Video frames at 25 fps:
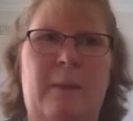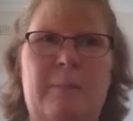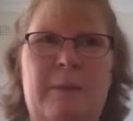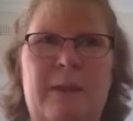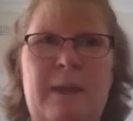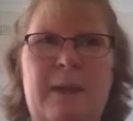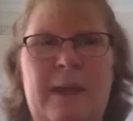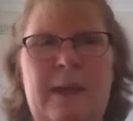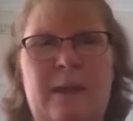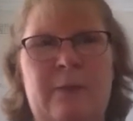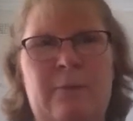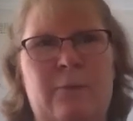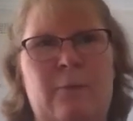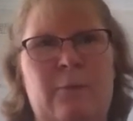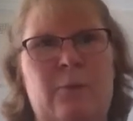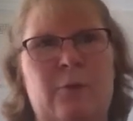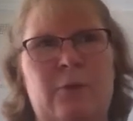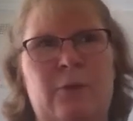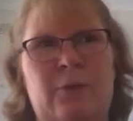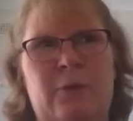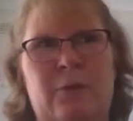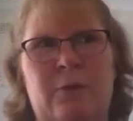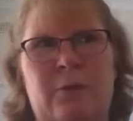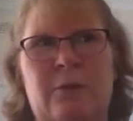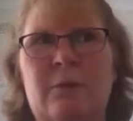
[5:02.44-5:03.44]
here for
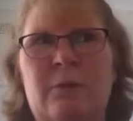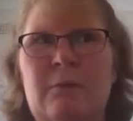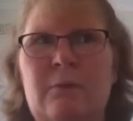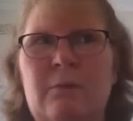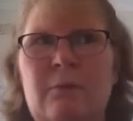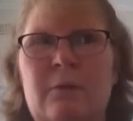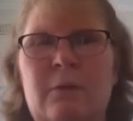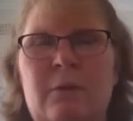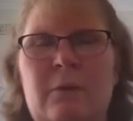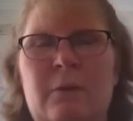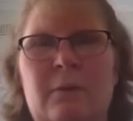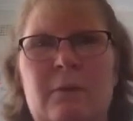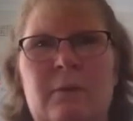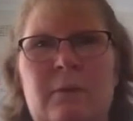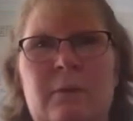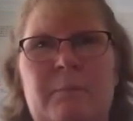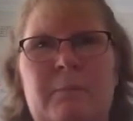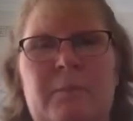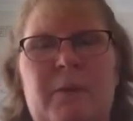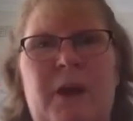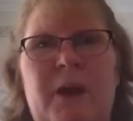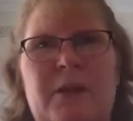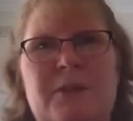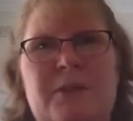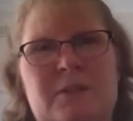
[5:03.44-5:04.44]
you,
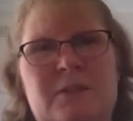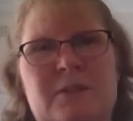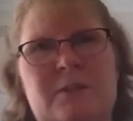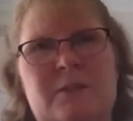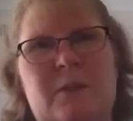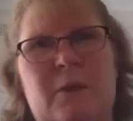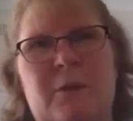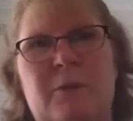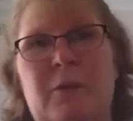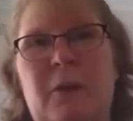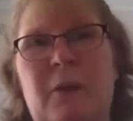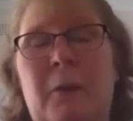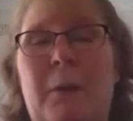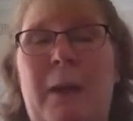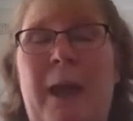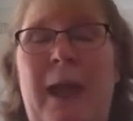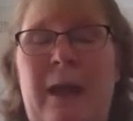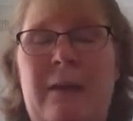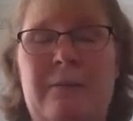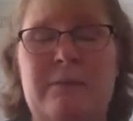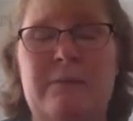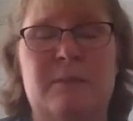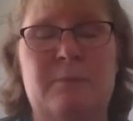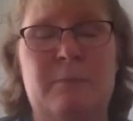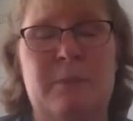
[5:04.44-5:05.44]
I just don't know
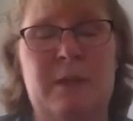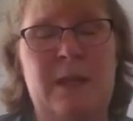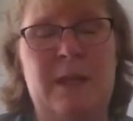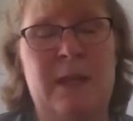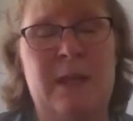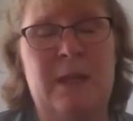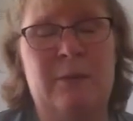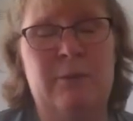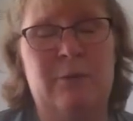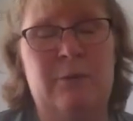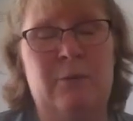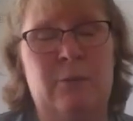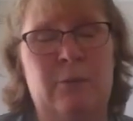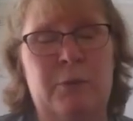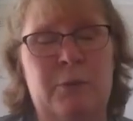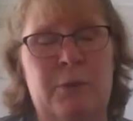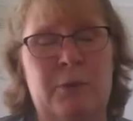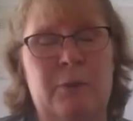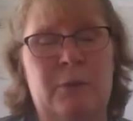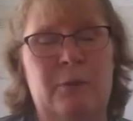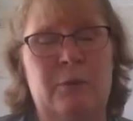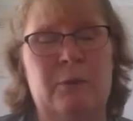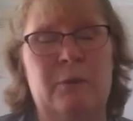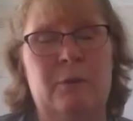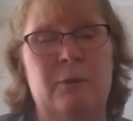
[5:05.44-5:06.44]
how to be here for
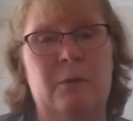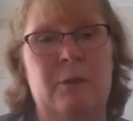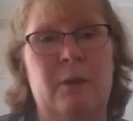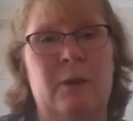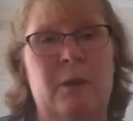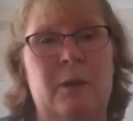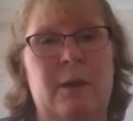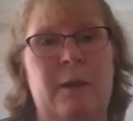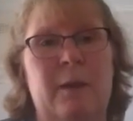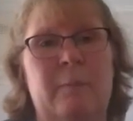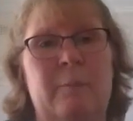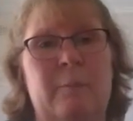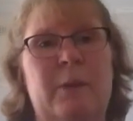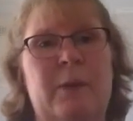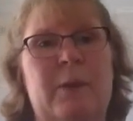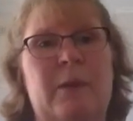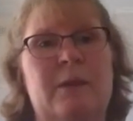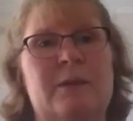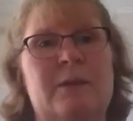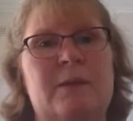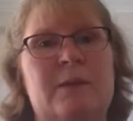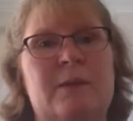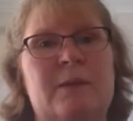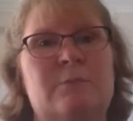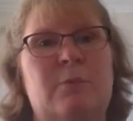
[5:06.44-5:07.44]
you. Because
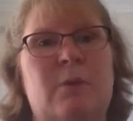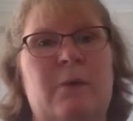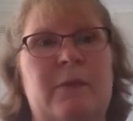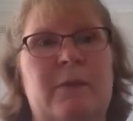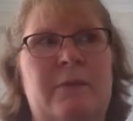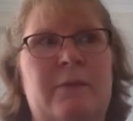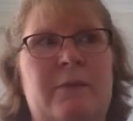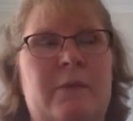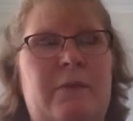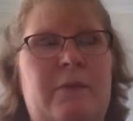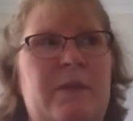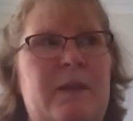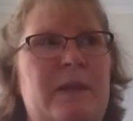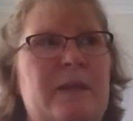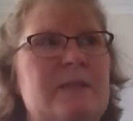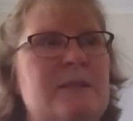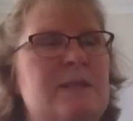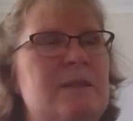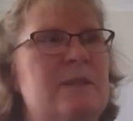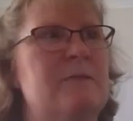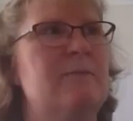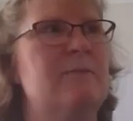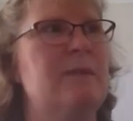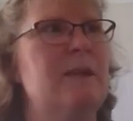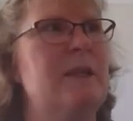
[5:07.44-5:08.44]
one of the things
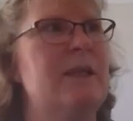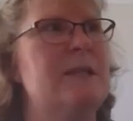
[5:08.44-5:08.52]
that really